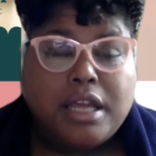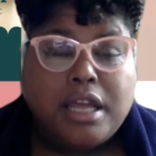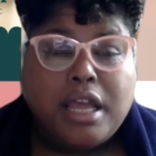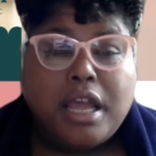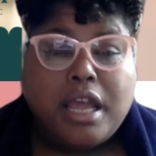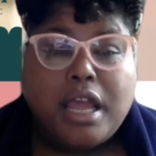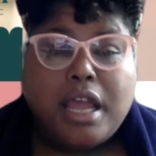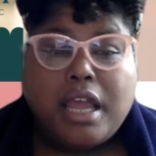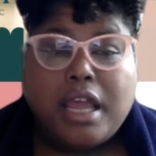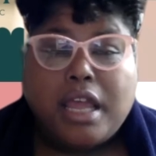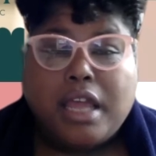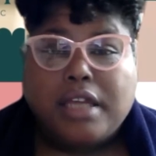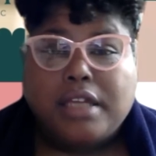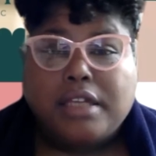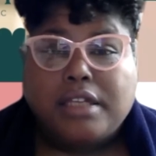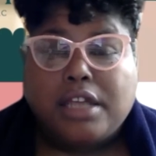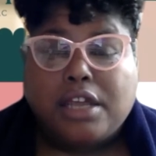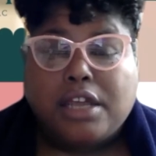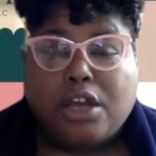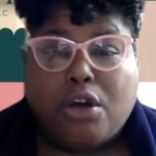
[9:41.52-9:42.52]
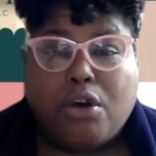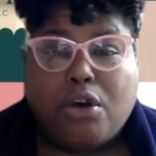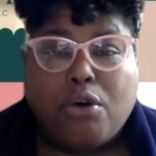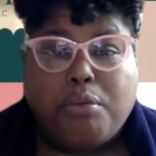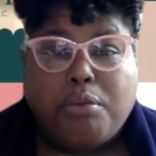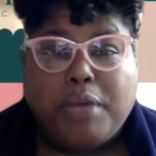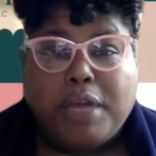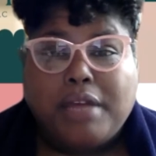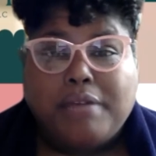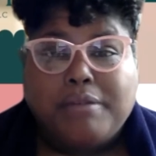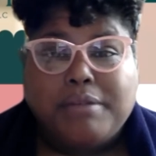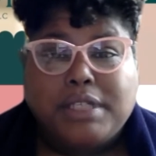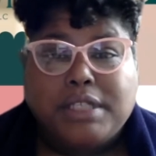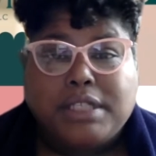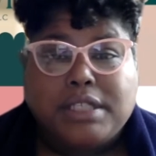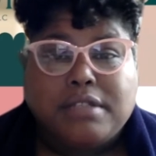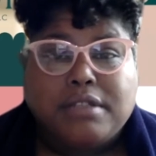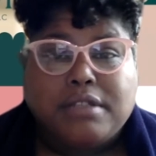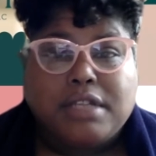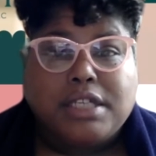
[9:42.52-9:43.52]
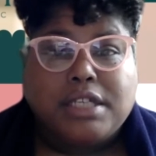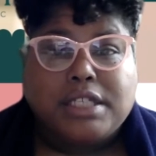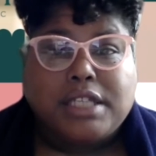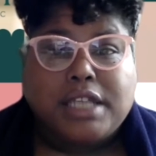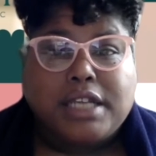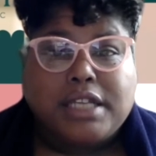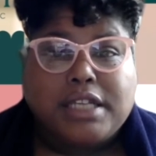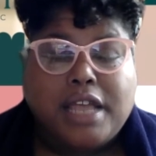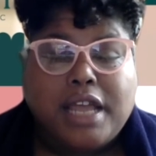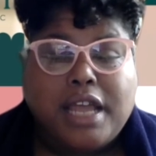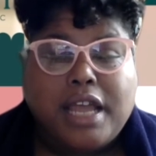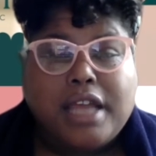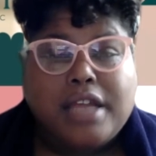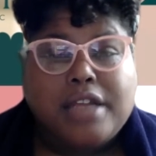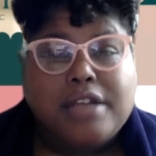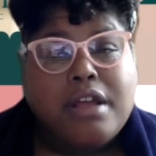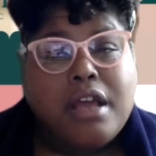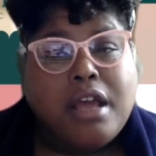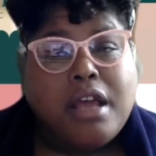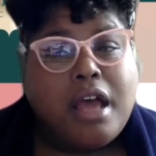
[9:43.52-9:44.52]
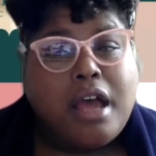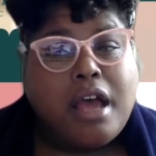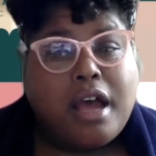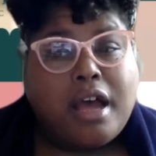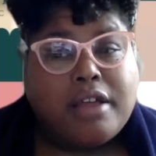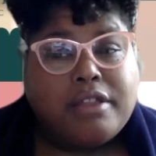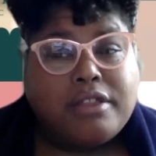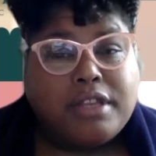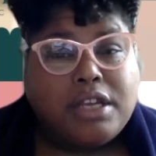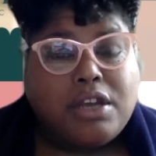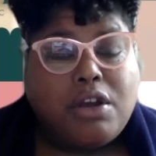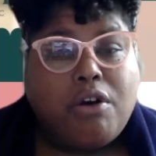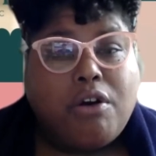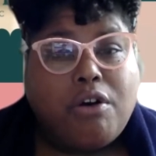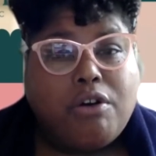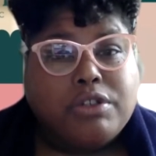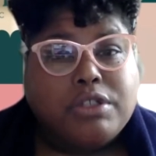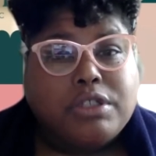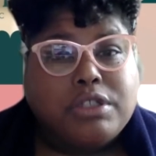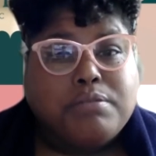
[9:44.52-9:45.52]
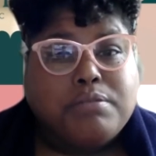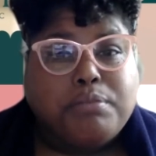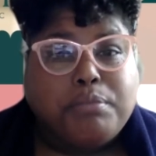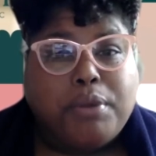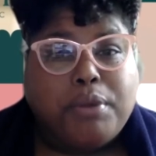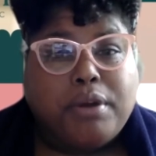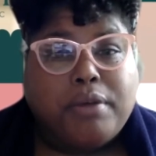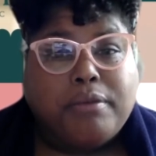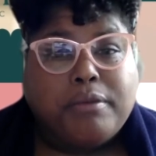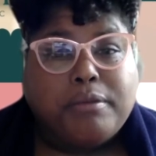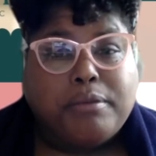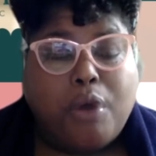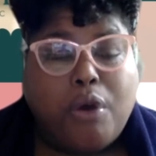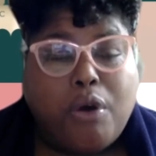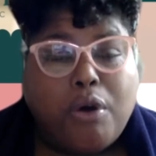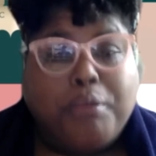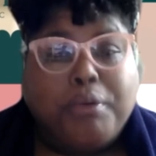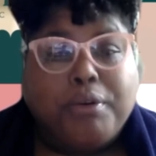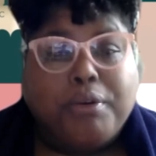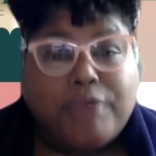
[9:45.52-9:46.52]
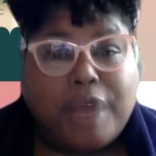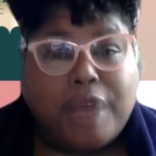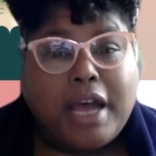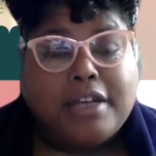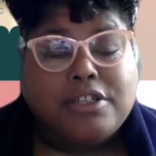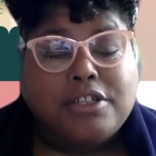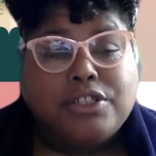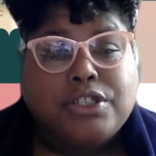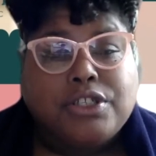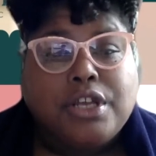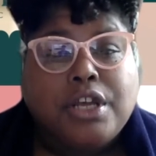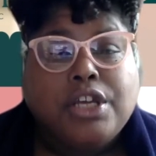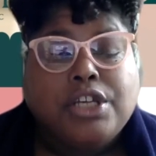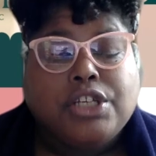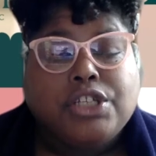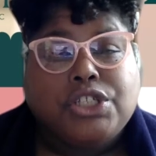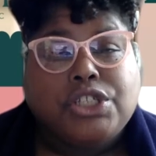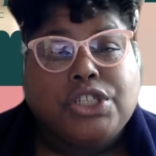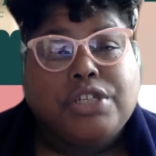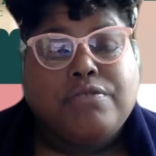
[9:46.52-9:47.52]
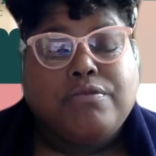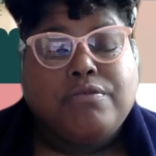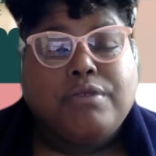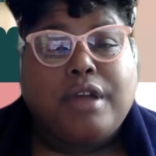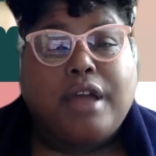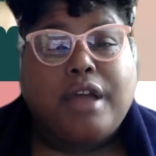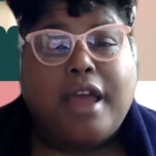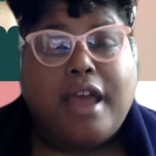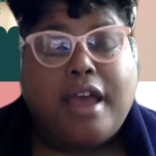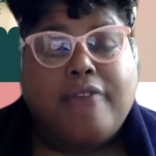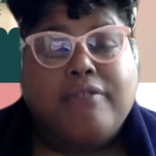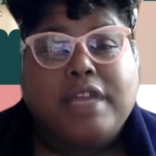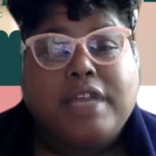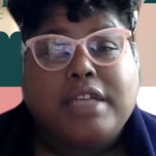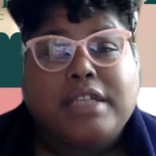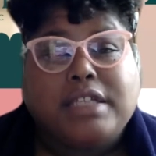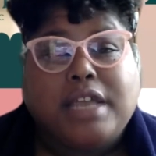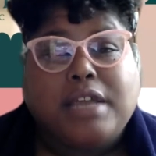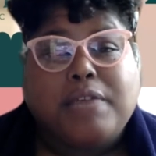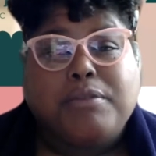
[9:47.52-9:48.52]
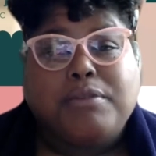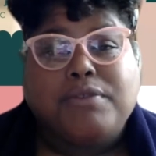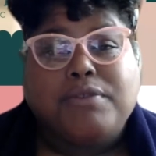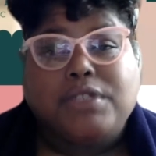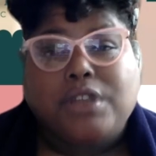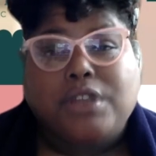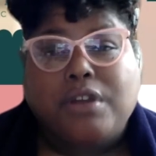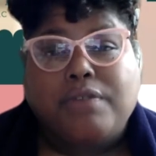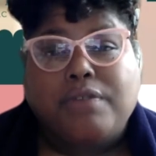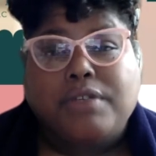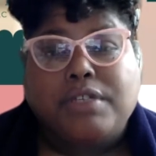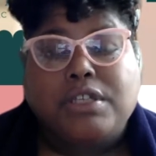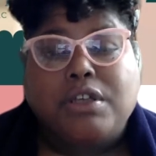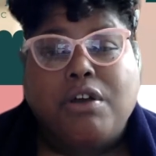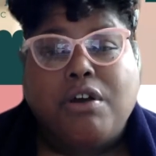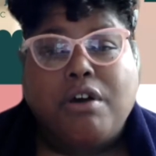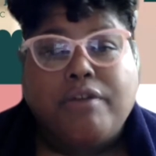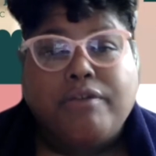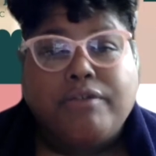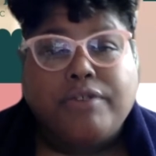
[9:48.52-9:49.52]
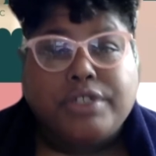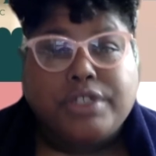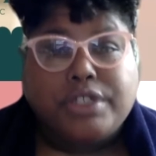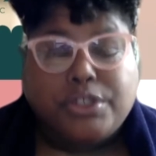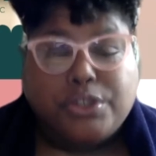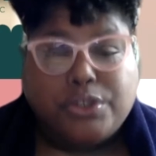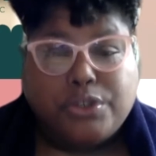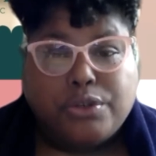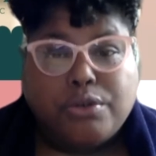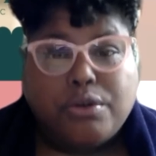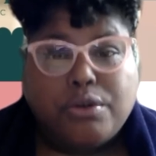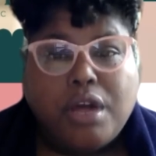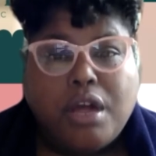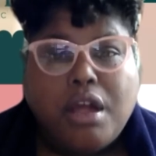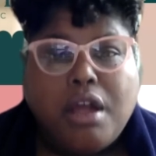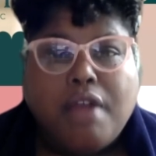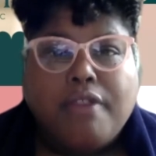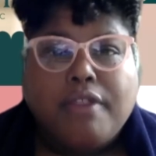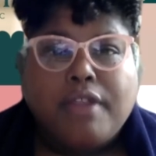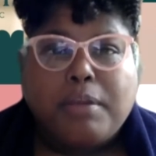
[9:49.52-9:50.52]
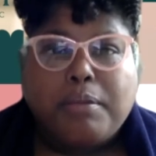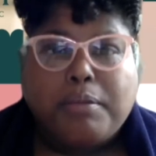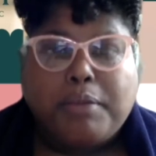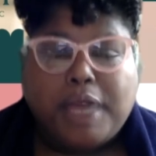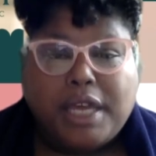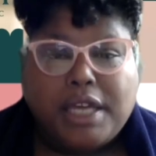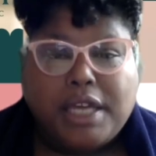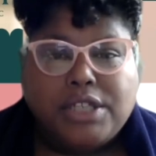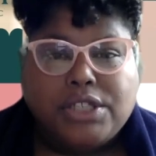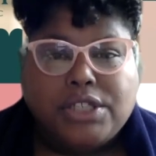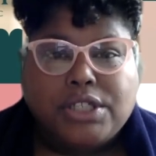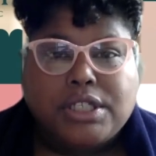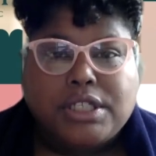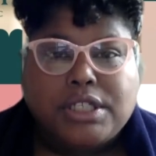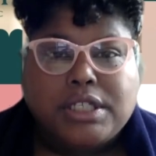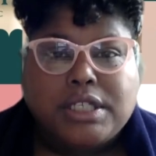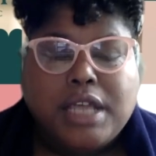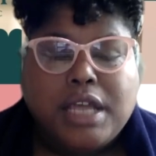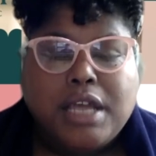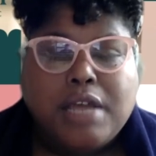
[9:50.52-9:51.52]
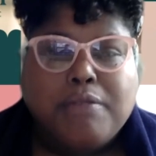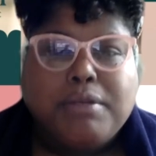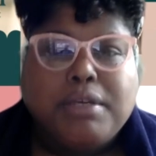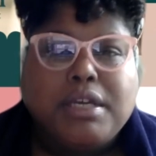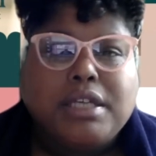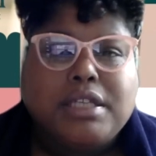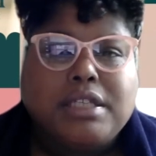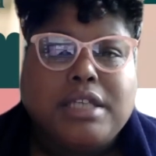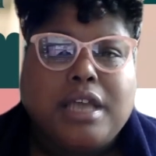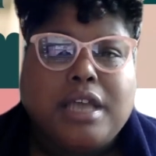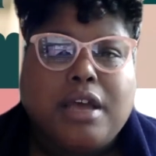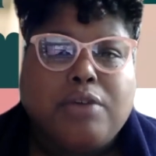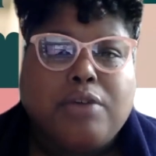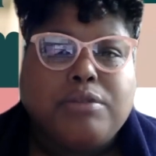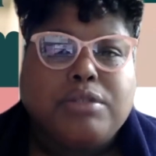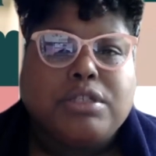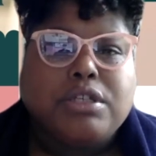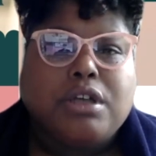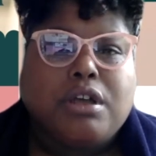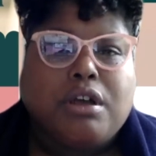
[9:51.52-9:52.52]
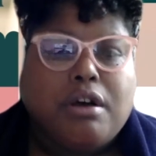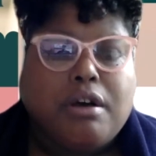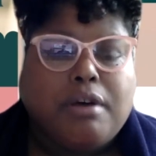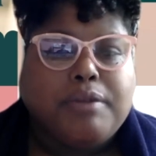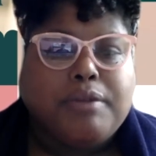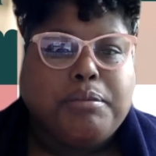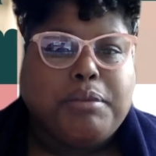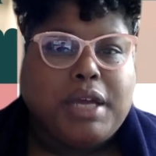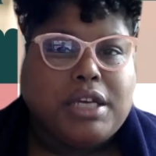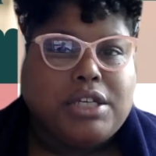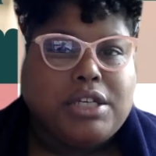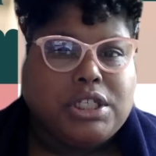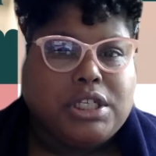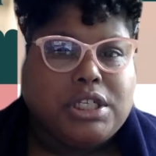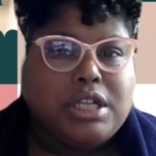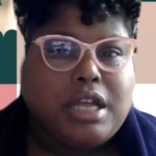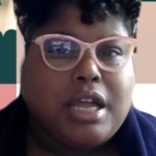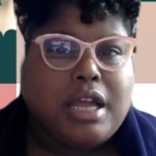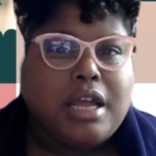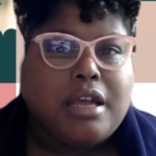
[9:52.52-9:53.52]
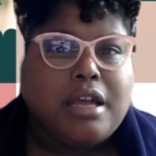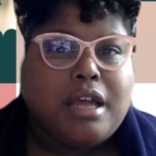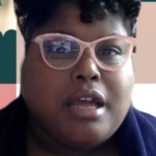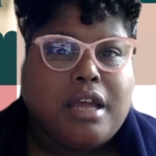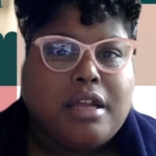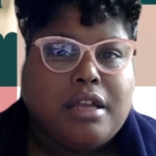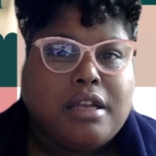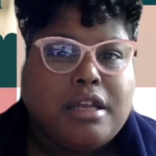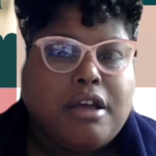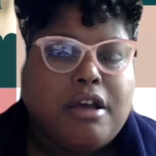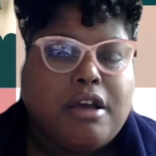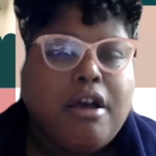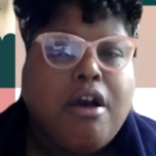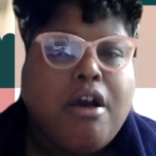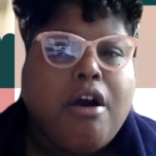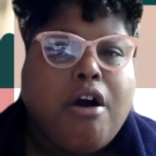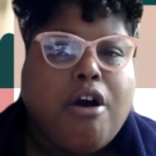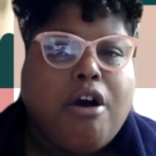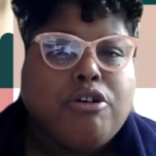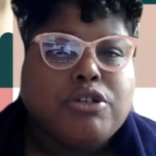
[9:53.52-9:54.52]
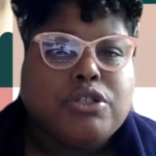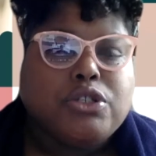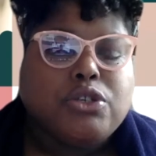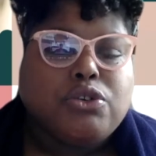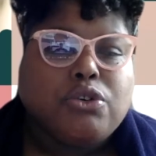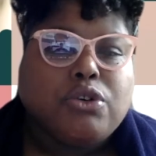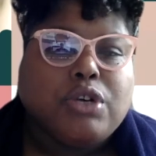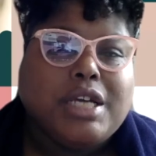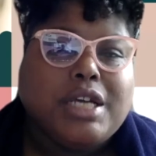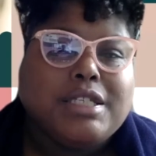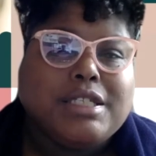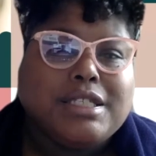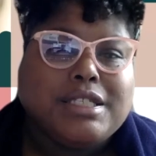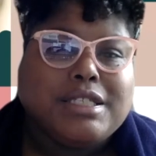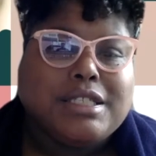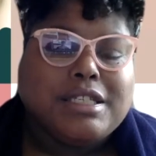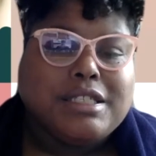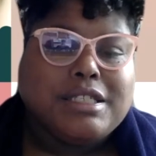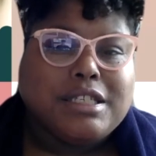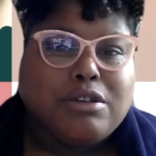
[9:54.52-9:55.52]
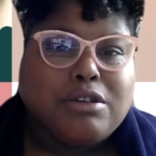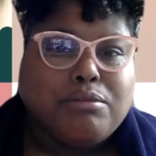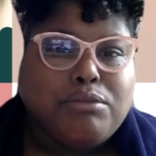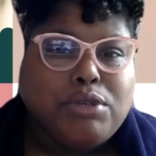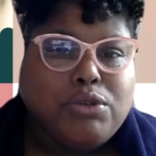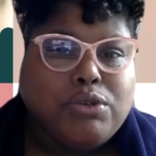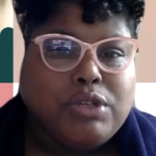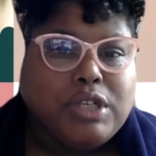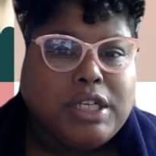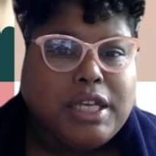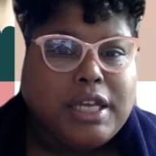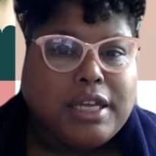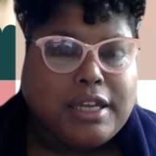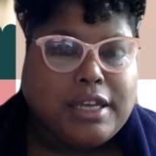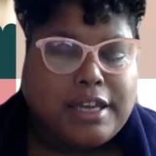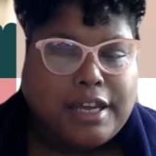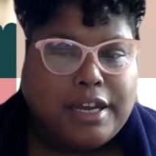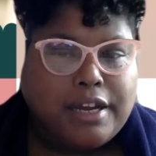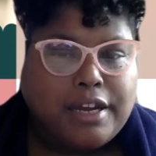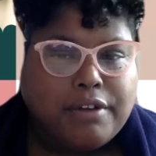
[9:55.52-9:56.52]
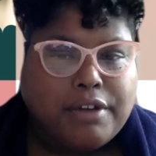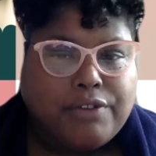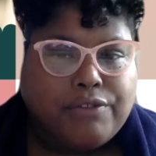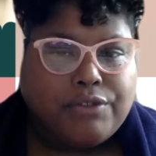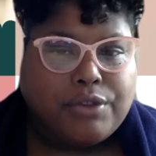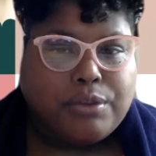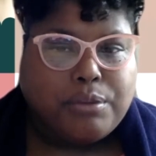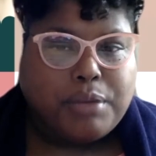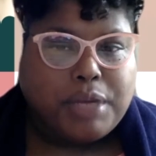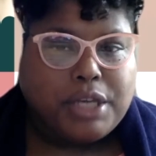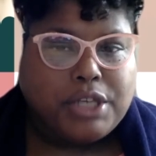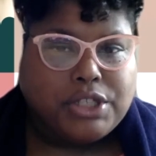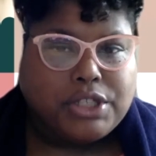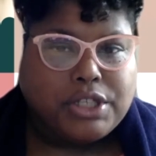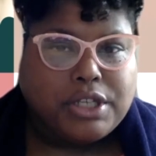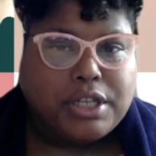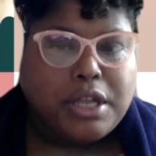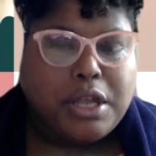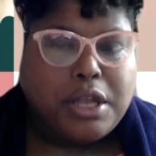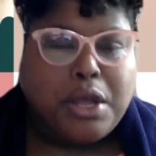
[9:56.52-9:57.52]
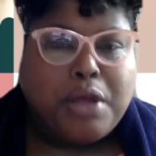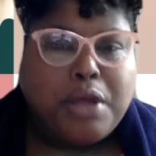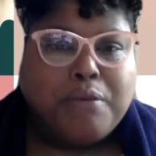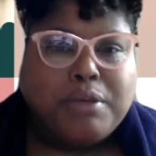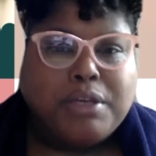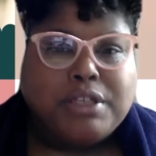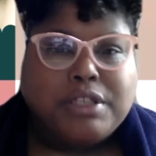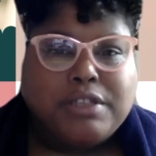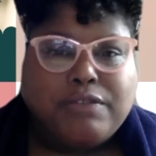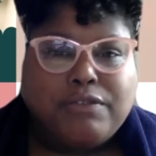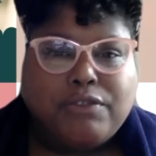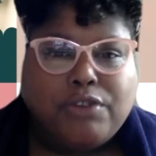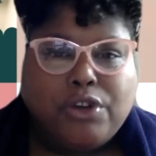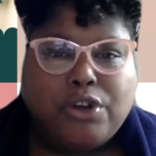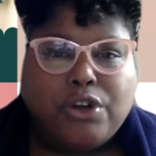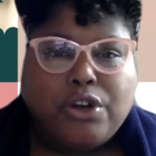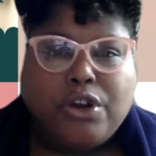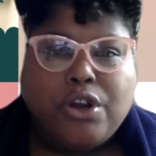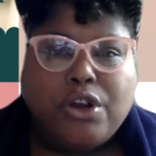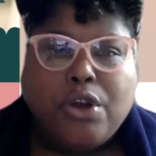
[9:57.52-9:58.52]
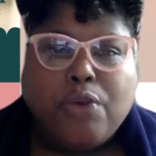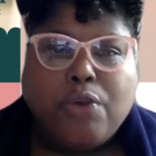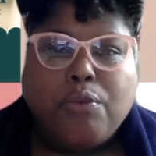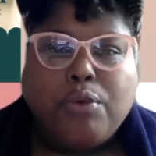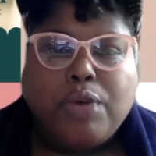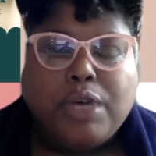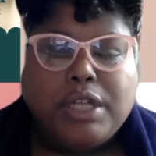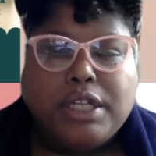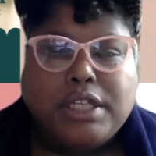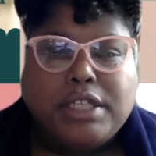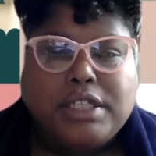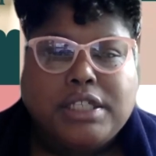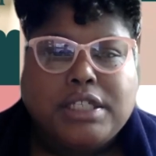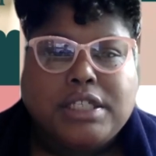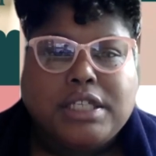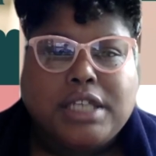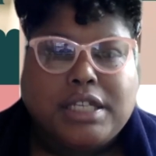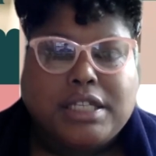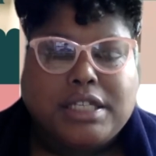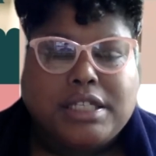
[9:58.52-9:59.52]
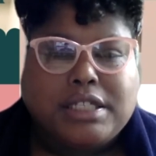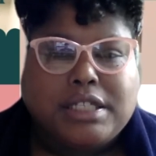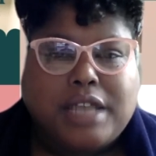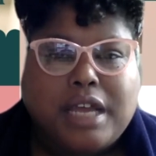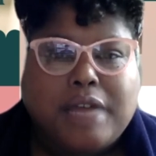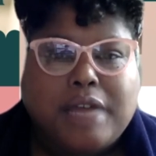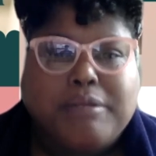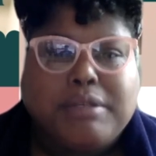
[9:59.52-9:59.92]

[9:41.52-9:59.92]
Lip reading: and their co-payments and things like that. And I think all providers should have that type of service offered to their patients, because it helps to calm the patient, and it also creates a sense of community and caring for the patient. Because if you're willing to take the time to